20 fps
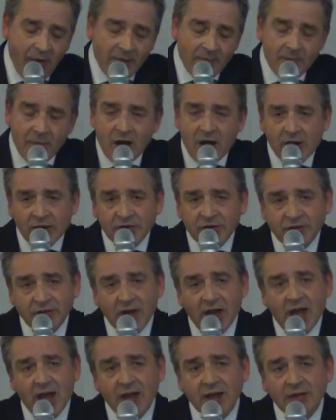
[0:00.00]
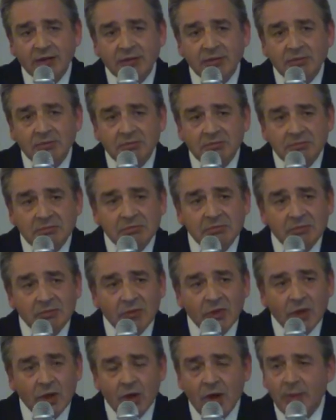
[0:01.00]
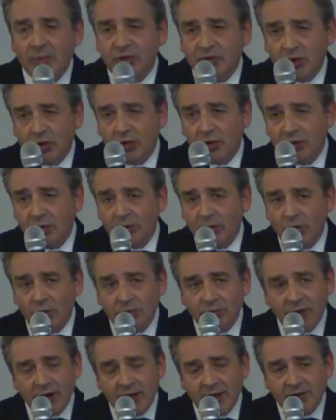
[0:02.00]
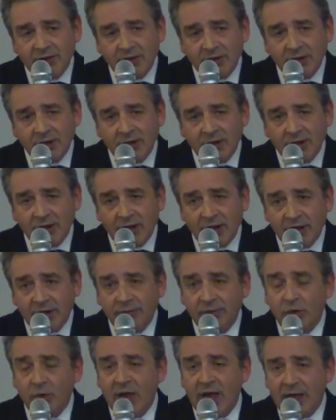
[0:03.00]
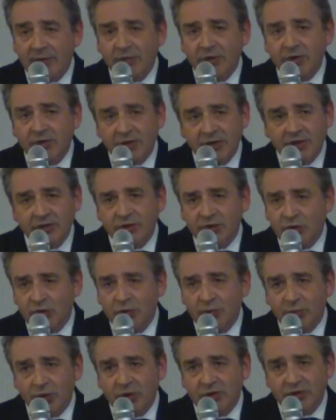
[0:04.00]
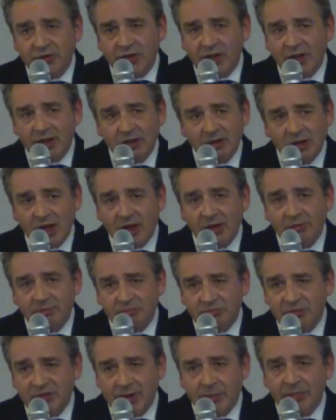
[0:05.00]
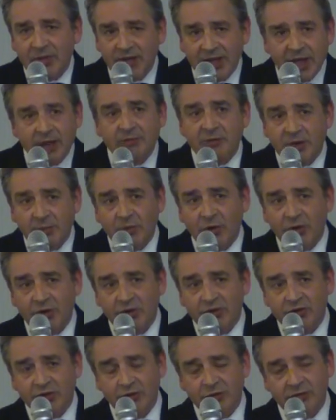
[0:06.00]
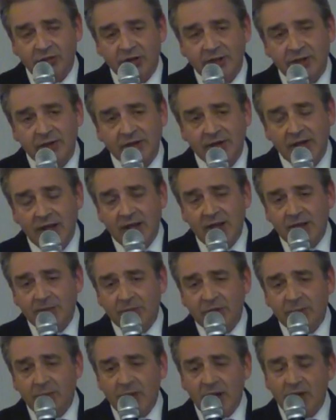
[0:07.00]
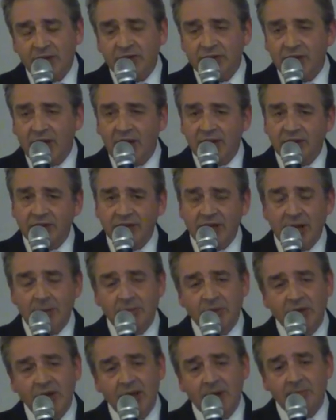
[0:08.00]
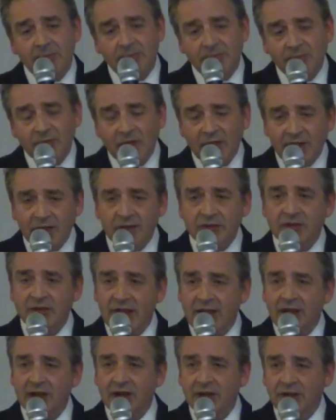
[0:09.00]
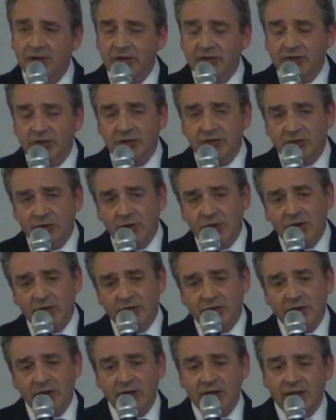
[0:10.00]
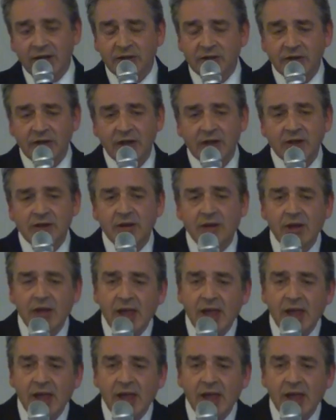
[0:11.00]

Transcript: Mark Stein, who I'm sure you've all read, and if you haven't, his 2 books are something everybody should read. But Mark Stein summed up exactly the situation, and he said,